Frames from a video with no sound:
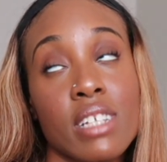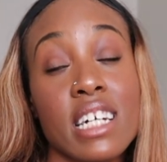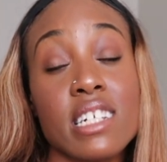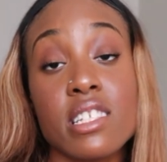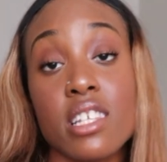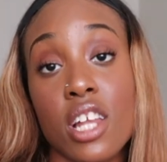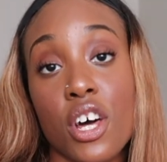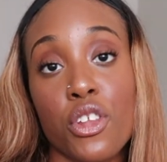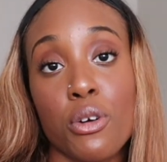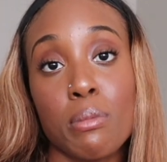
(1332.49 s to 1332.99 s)

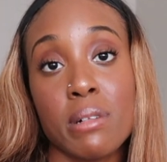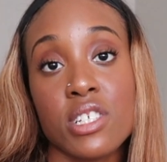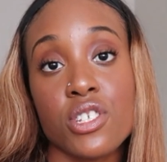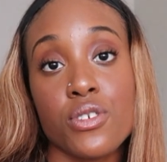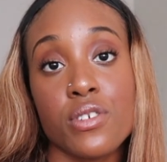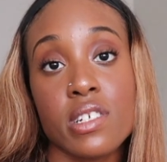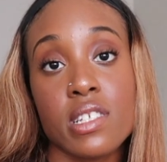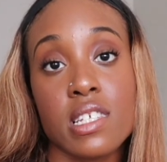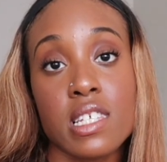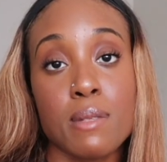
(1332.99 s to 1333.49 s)
It's another
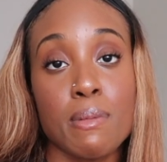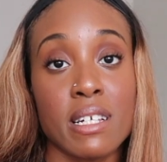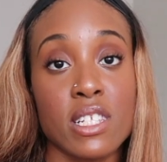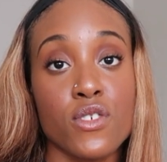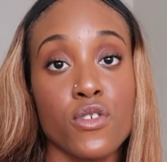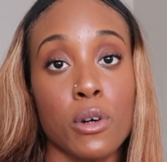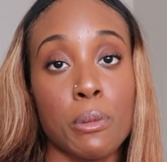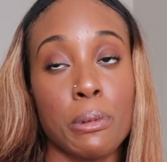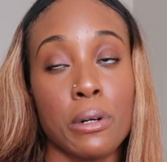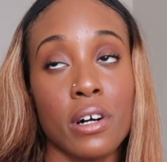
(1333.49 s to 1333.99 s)
mystery
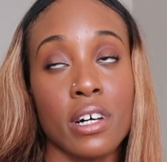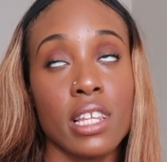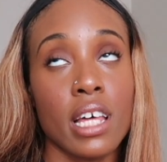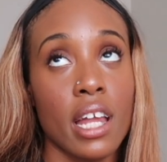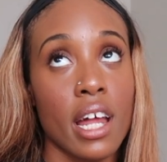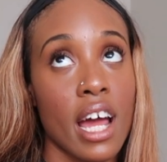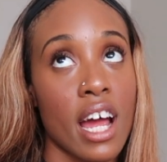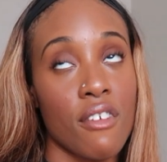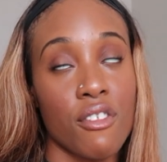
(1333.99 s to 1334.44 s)
suspenseful book that